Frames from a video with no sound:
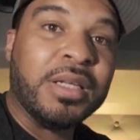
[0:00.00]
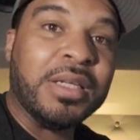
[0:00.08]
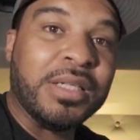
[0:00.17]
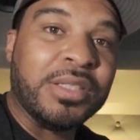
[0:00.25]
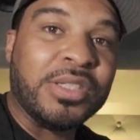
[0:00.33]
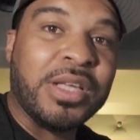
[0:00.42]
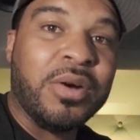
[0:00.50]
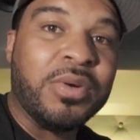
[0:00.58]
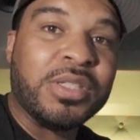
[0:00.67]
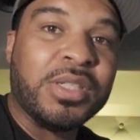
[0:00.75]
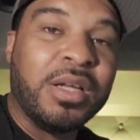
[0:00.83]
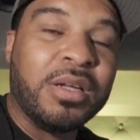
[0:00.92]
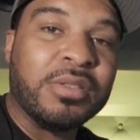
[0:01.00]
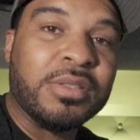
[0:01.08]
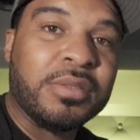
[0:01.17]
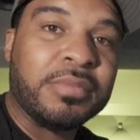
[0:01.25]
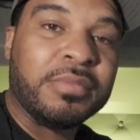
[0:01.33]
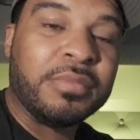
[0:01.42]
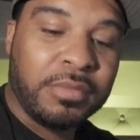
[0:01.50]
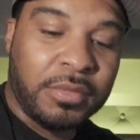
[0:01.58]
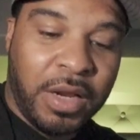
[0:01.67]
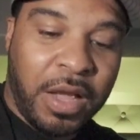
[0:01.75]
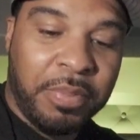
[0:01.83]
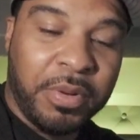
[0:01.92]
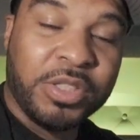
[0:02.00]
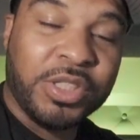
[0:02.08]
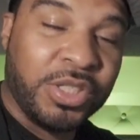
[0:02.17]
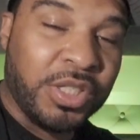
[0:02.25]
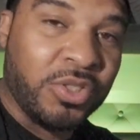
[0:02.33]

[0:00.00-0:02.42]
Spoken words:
And this is how it sounds. I purchased